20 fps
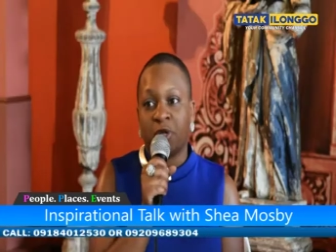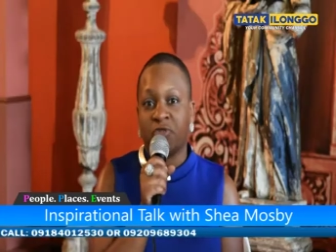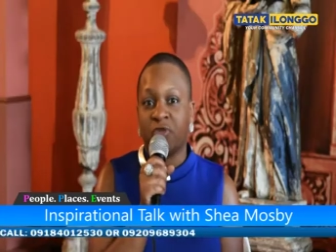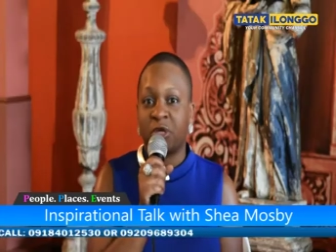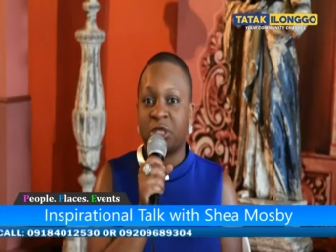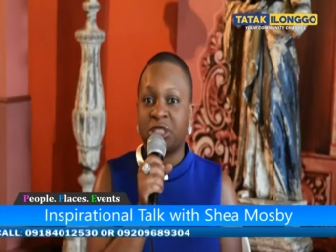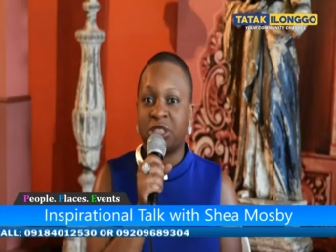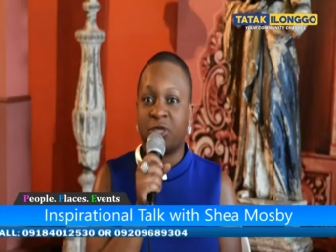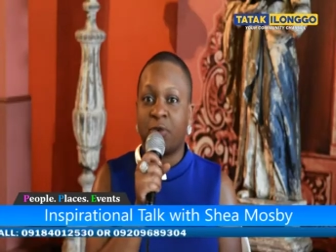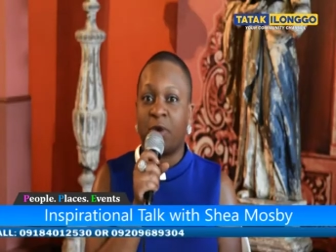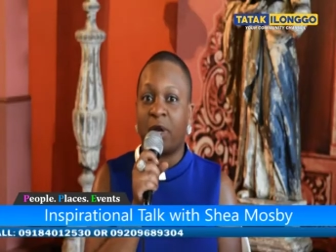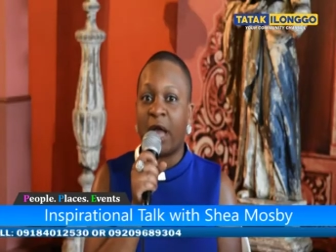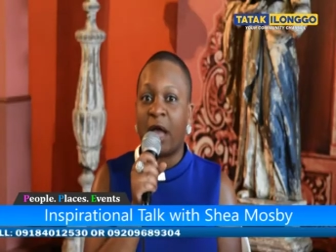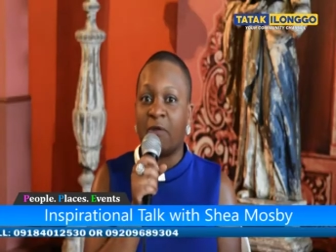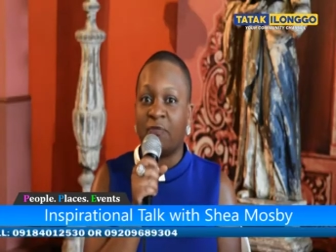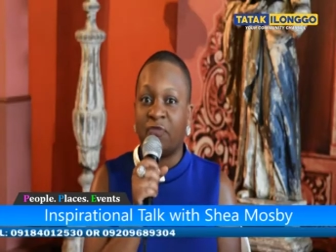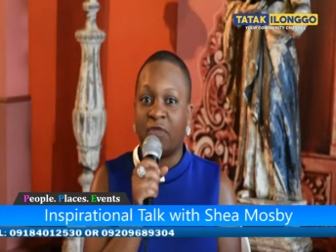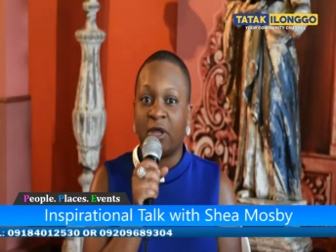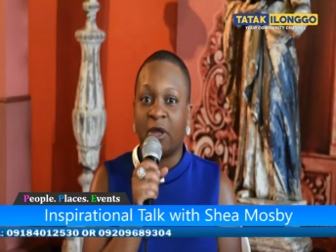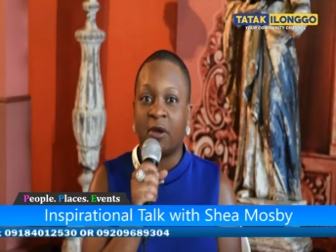There's someone
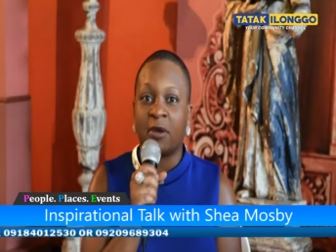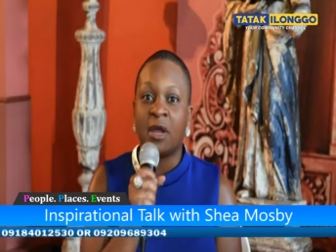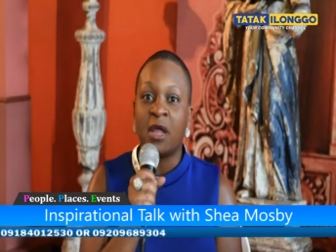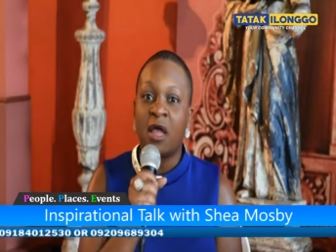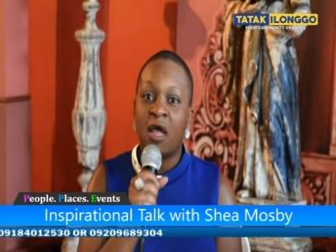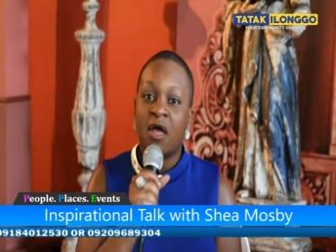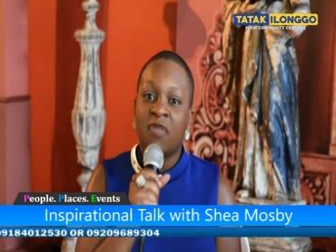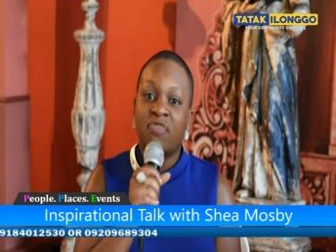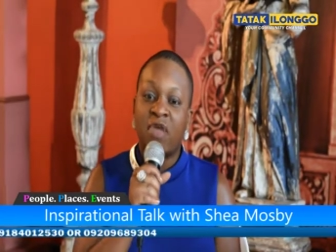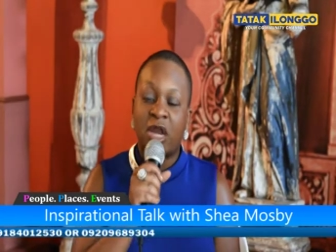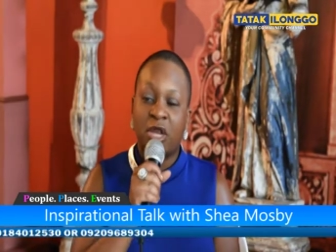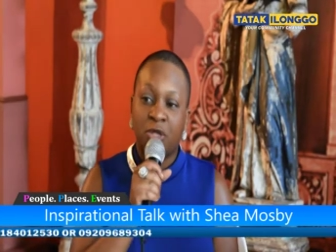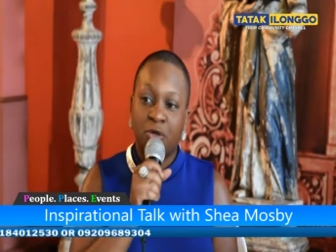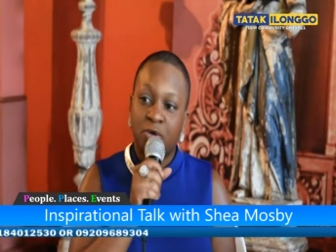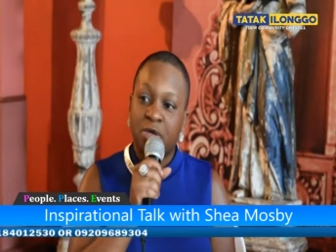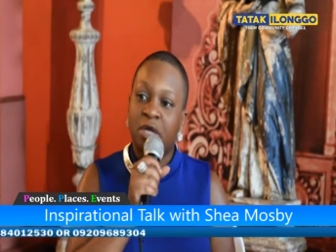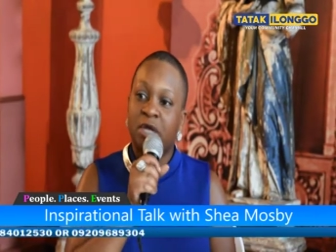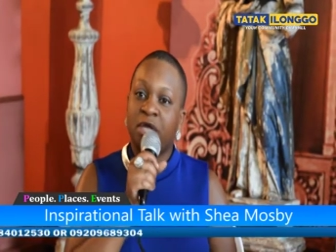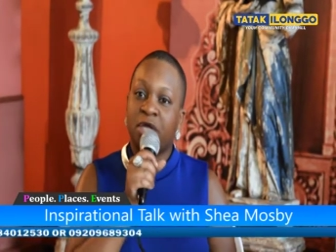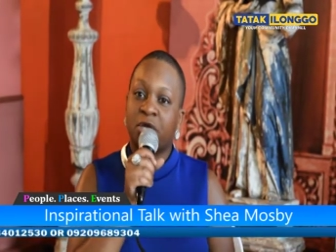out there that you
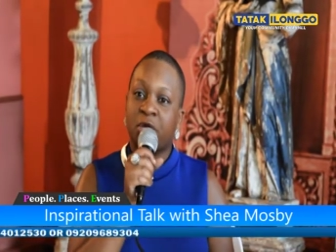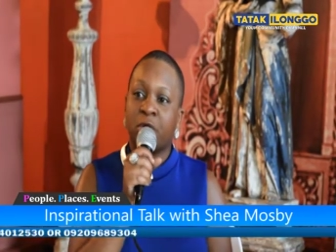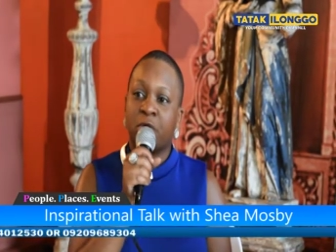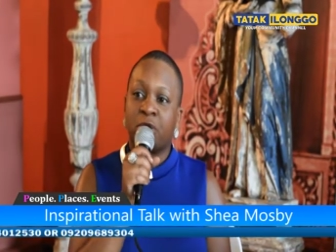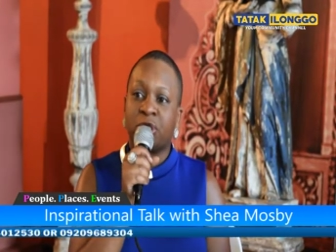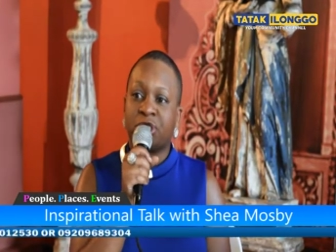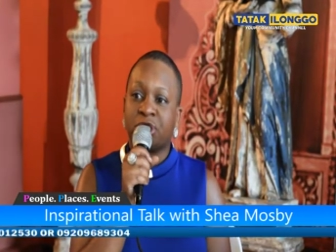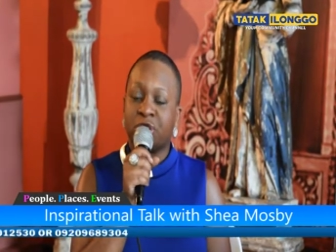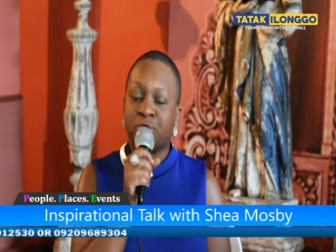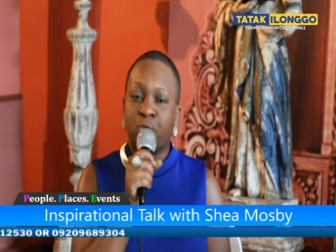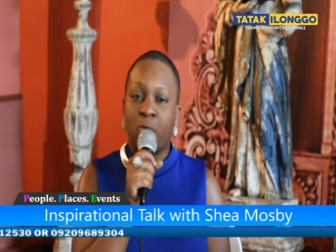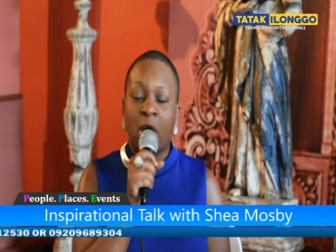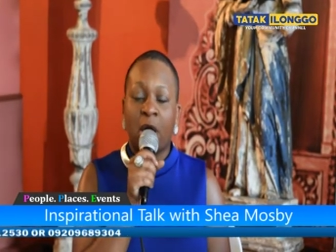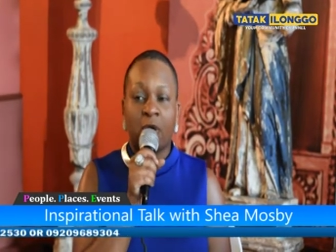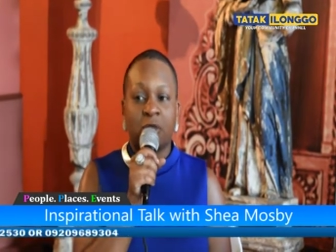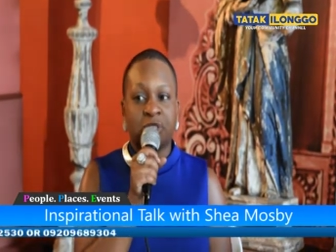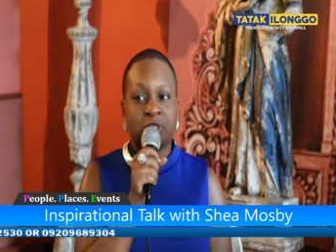can encourage as well.